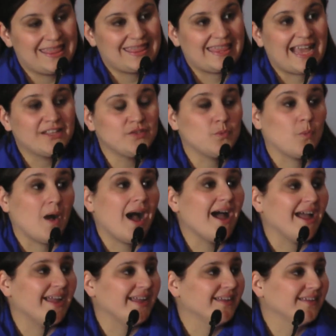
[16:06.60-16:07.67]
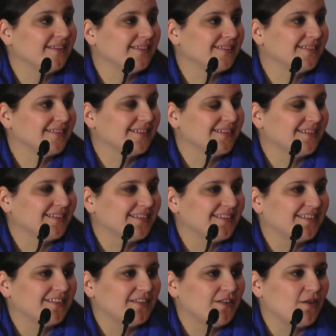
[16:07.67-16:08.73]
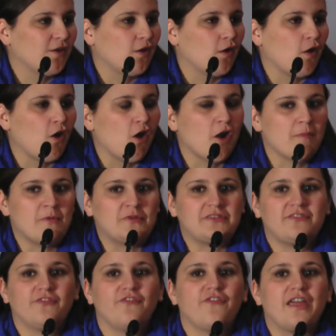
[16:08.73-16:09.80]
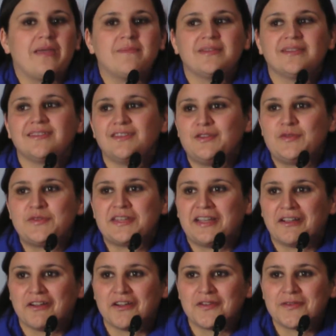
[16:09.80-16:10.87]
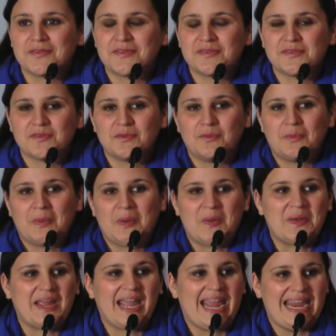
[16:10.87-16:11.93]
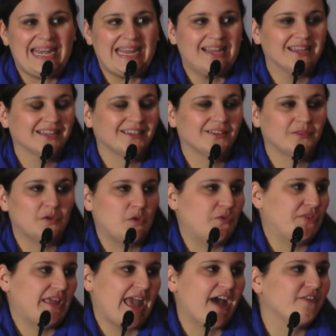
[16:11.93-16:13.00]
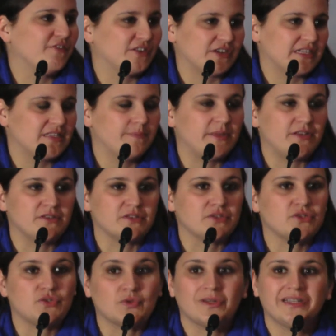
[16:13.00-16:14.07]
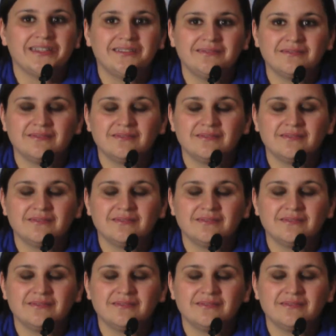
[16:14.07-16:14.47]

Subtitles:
That's why our most famous news anchors go to Haiti only after it's been destroyed.